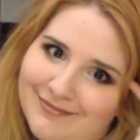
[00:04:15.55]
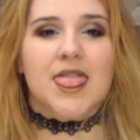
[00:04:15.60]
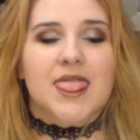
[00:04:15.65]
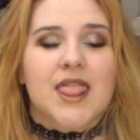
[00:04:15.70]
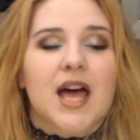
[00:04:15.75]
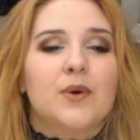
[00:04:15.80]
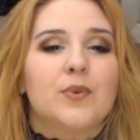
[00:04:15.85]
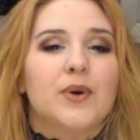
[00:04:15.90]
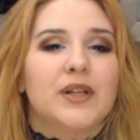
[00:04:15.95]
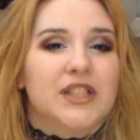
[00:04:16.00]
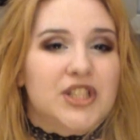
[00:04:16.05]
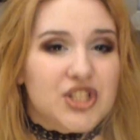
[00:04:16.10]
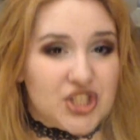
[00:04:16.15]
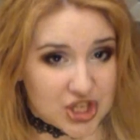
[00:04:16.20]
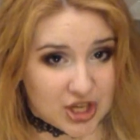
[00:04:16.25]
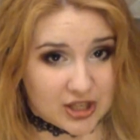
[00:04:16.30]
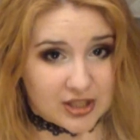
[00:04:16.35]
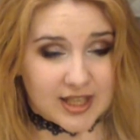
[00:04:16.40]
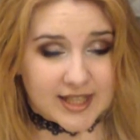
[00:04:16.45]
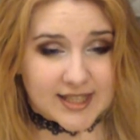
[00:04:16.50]
Then when the
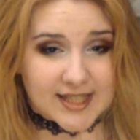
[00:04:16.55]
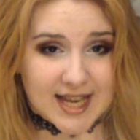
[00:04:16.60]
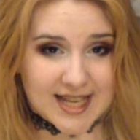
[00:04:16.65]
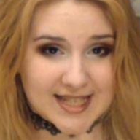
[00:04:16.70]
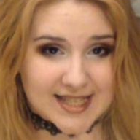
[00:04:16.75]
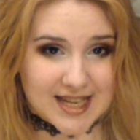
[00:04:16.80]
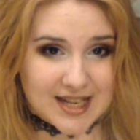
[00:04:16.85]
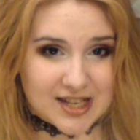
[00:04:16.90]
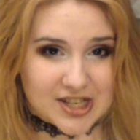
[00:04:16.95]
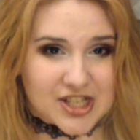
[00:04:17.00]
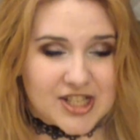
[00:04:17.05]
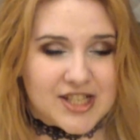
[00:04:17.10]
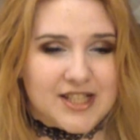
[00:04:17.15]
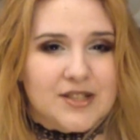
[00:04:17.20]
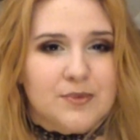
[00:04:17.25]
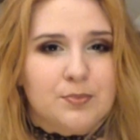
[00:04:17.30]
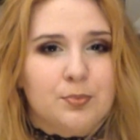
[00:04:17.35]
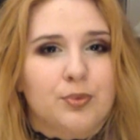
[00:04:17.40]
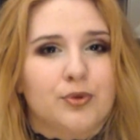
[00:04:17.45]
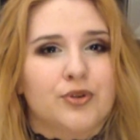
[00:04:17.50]
chocolate has
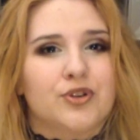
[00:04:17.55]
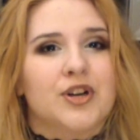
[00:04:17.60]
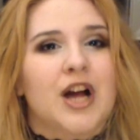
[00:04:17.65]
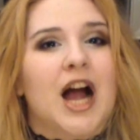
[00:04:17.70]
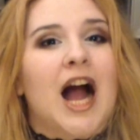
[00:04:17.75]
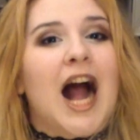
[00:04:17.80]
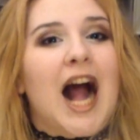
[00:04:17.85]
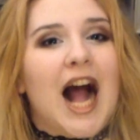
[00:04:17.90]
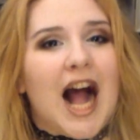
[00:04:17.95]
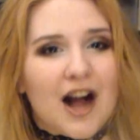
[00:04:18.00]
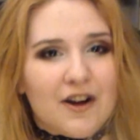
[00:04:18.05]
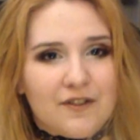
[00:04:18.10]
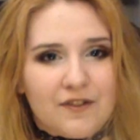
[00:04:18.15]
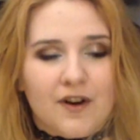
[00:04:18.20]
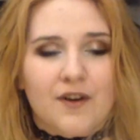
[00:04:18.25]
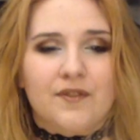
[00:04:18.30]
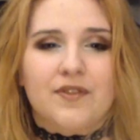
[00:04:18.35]
hardened, pour half of